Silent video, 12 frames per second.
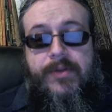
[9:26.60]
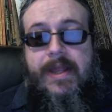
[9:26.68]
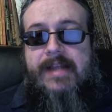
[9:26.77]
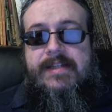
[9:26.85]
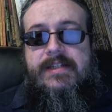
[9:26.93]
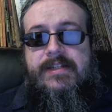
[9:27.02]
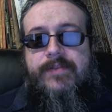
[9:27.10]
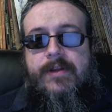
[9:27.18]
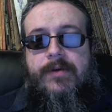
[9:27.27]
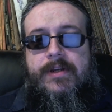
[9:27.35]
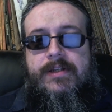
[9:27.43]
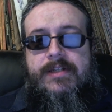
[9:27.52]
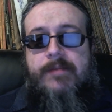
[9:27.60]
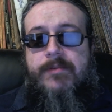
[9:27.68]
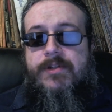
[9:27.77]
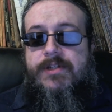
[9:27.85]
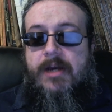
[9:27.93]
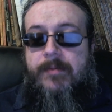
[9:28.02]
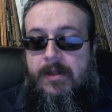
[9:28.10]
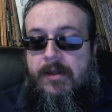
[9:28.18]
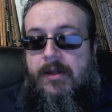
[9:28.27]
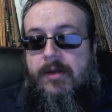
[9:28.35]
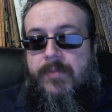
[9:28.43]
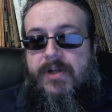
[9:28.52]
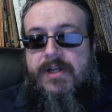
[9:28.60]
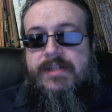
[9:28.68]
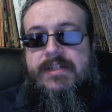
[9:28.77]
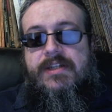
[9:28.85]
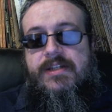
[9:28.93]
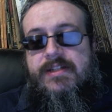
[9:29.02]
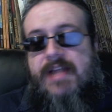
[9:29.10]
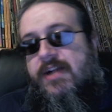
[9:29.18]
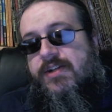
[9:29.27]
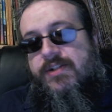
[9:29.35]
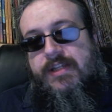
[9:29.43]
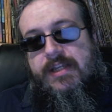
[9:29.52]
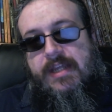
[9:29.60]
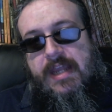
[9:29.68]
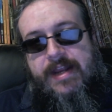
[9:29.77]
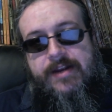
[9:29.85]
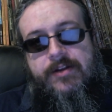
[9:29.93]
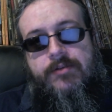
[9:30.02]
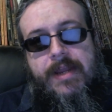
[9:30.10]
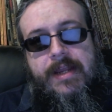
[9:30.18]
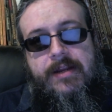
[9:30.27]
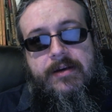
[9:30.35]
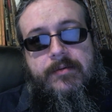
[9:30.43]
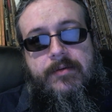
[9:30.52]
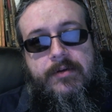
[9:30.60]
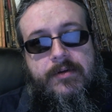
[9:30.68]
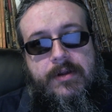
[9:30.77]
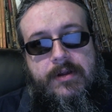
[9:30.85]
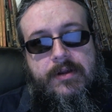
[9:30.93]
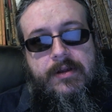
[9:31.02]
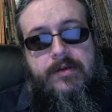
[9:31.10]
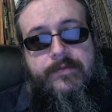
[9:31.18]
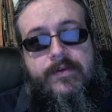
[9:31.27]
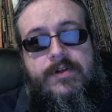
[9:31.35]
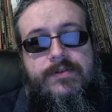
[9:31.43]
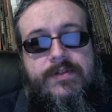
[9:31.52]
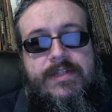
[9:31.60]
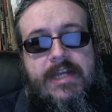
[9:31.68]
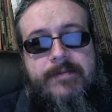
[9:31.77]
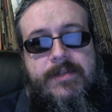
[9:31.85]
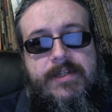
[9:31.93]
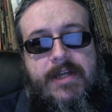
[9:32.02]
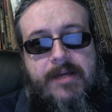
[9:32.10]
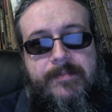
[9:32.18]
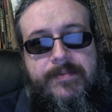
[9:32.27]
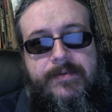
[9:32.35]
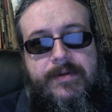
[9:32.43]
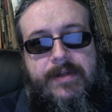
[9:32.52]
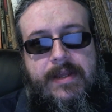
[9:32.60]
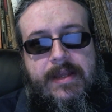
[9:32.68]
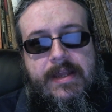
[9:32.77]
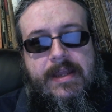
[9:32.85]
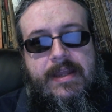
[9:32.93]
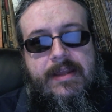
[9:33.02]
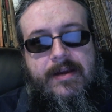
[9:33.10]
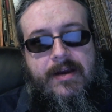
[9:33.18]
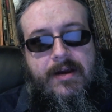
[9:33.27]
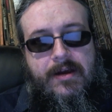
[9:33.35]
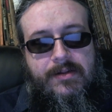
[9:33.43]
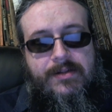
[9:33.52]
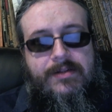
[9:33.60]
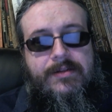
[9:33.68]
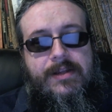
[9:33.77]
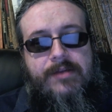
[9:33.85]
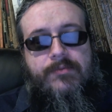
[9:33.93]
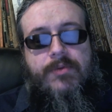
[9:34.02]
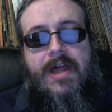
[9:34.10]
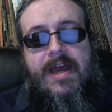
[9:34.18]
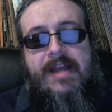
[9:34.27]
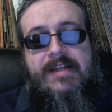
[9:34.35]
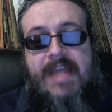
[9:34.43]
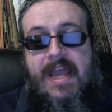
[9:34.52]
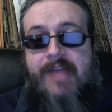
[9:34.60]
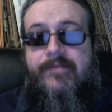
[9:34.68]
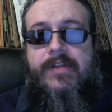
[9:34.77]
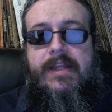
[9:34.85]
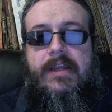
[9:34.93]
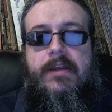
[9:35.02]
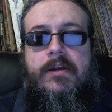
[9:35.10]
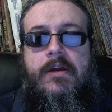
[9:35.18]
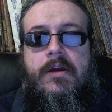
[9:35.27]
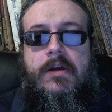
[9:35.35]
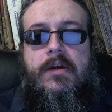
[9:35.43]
plays as if they were at a tabletop. Because it doesn't actually integrate a virtual tabletop, it relies heavily